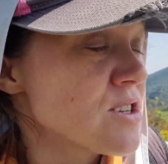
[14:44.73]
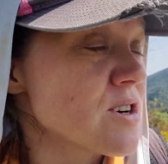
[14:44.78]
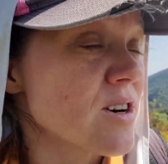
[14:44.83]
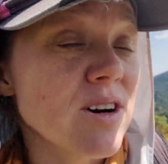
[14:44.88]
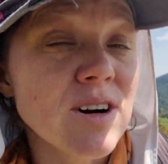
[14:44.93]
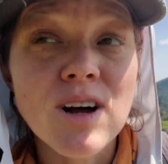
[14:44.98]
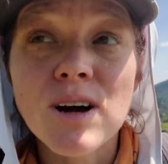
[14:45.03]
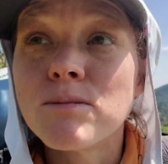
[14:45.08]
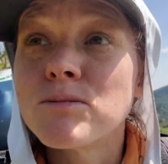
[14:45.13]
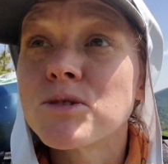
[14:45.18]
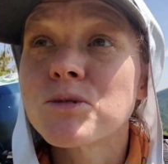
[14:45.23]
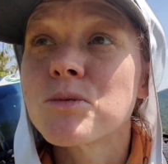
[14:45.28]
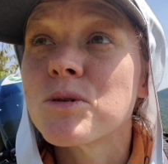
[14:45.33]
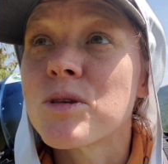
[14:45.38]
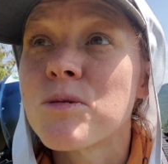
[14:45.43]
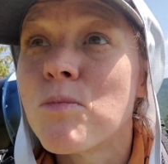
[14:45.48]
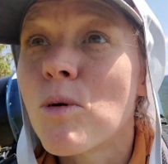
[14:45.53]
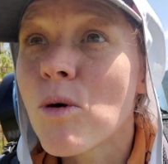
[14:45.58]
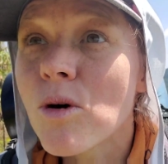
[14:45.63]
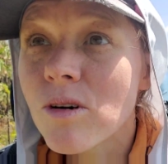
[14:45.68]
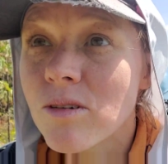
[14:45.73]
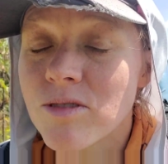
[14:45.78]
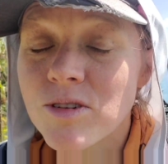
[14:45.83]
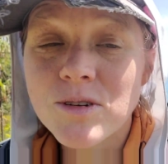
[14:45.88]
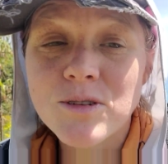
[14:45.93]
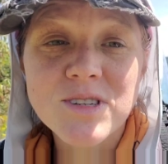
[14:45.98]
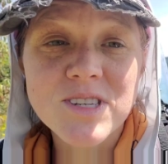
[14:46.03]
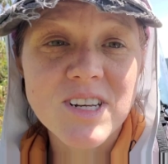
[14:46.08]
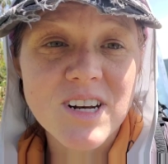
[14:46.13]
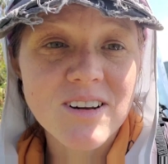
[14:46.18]
trail comes with more
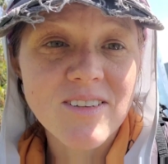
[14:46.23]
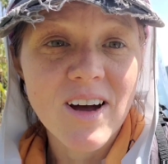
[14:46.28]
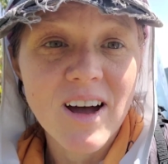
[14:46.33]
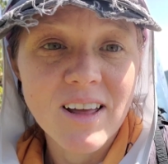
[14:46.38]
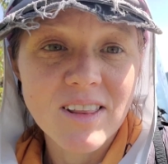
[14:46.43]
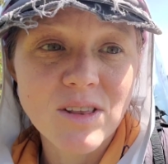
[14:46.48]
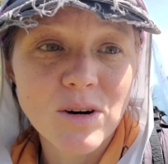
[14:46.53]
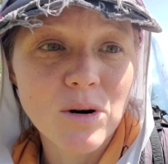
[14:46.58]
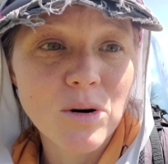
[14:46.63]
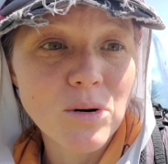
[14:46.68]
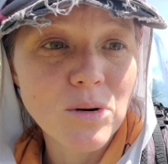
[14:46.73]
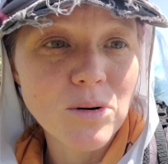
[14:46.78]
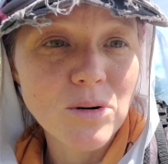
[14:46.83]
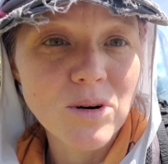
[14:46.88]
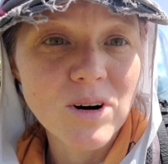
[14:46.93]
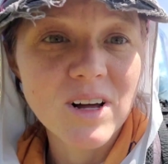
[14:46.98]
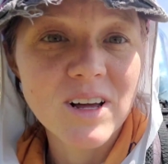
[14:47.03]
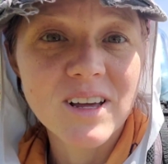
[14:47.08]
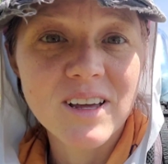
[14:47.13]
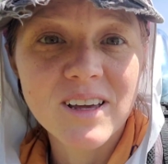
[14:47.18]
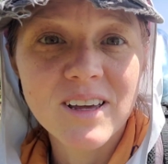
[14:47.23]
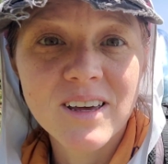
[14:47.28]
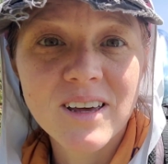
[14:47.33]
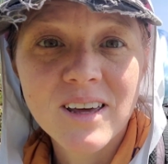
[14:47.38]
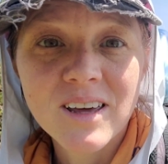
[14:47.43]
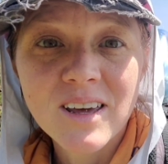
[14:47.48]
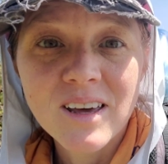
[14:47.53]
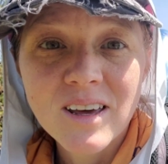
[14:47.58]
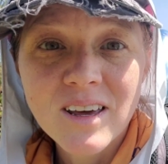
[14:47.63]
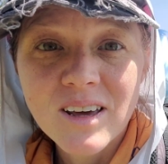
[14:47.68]
views than I've had the whole
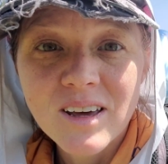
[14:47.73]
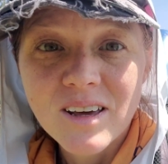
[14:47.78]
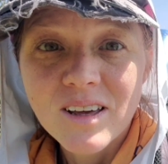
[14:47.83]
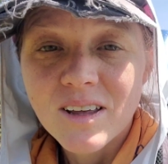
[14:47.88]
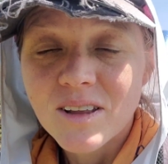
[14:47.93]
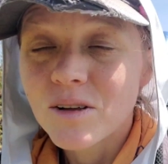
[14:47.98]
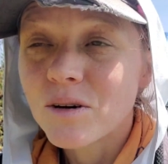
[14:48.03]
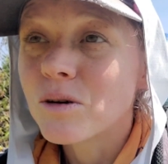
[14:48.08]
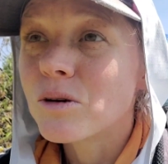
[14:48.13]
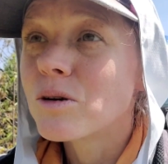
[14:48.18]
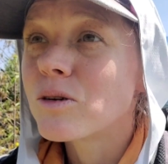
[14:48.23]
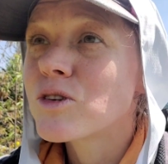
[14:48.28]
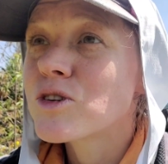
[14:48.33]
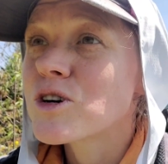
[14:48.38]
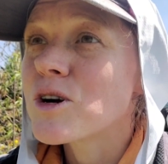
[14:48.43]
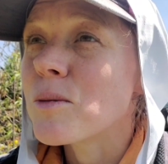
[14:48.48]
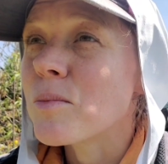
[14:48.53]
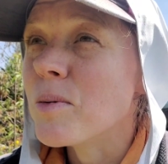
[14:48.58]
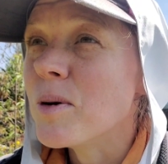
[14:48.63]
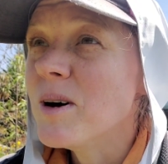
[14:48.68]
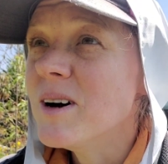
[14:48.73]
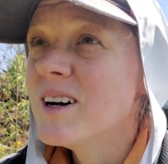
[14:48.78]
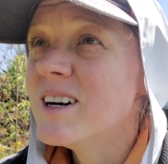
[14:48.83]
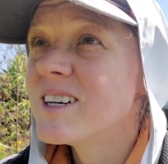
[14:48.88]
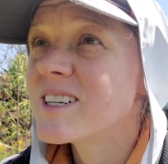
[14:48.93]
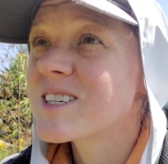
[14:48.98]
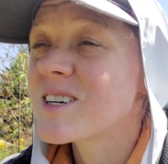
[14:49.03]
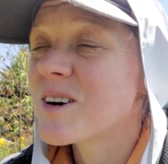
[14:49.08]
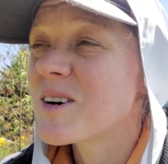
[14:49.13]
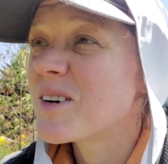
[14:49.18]
trip.
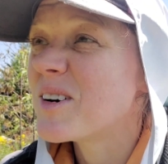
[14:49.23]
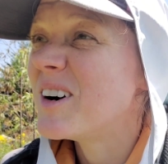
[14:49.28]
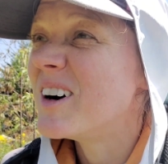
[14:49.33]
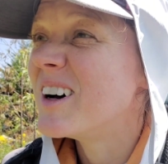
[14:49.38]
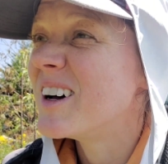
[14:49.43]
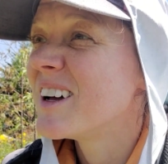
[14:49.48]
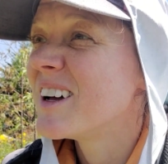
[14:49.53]
So,